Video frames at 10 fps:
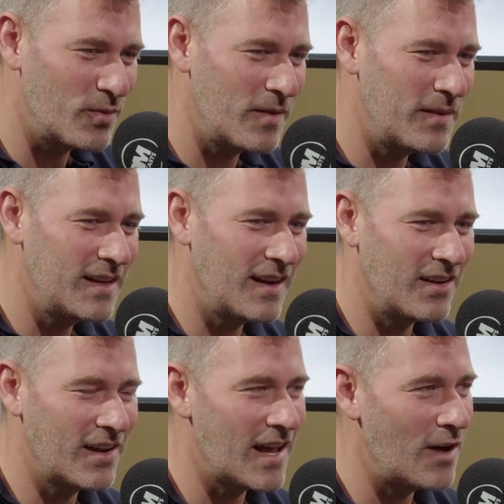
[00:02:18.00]
but
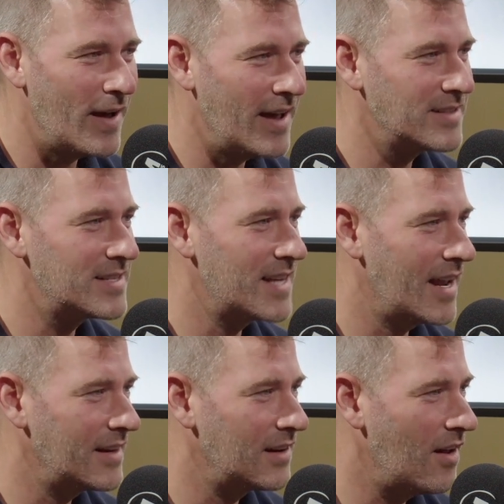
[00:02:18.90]
go out and
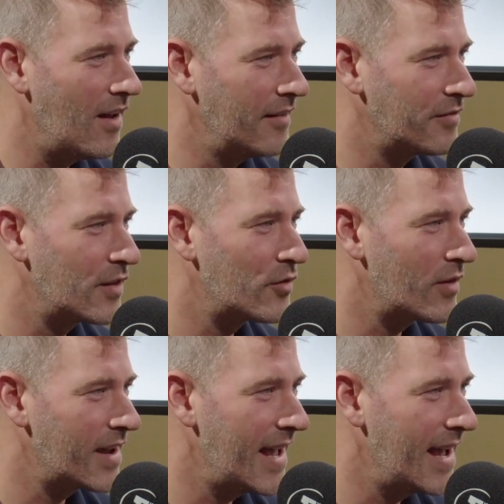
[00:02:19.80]
stand in line for
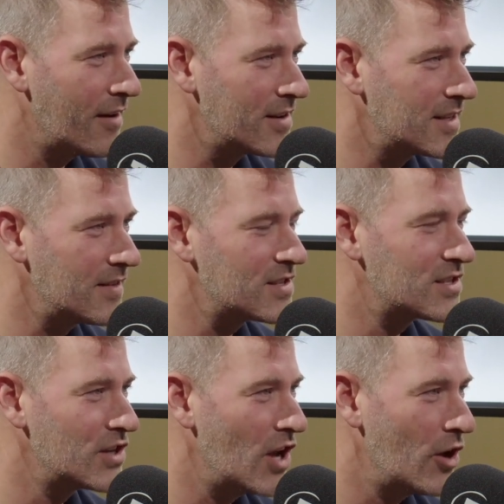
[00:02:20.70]
3 hours in the
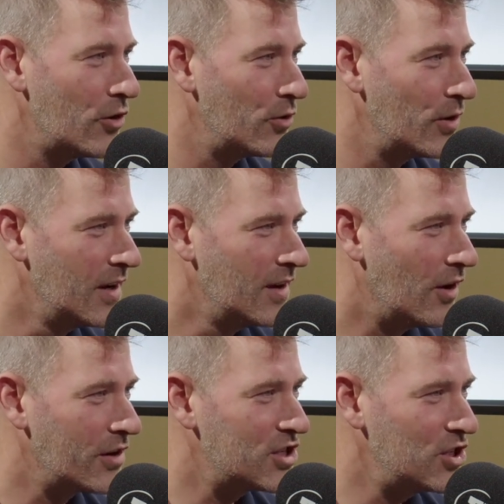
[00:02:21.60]
snow
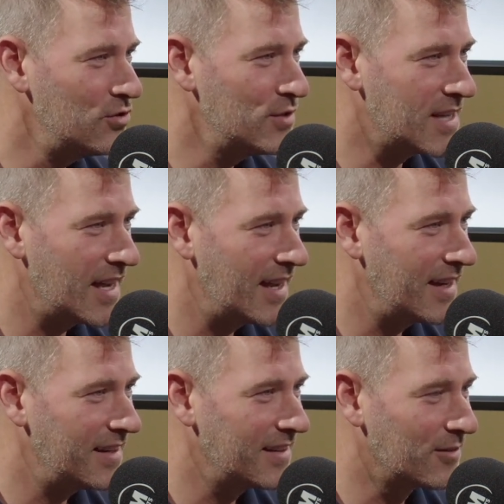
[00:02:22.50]
on a
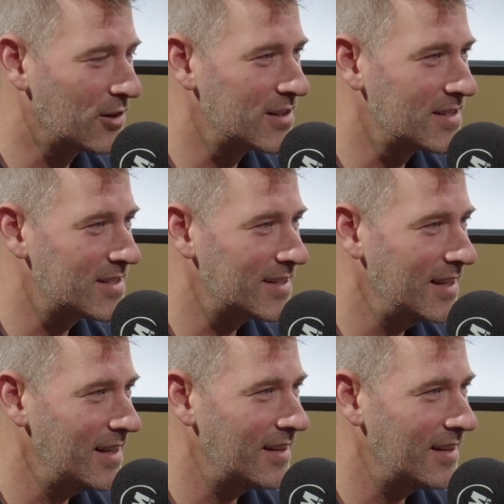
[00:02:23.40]
Tuesday, whereas here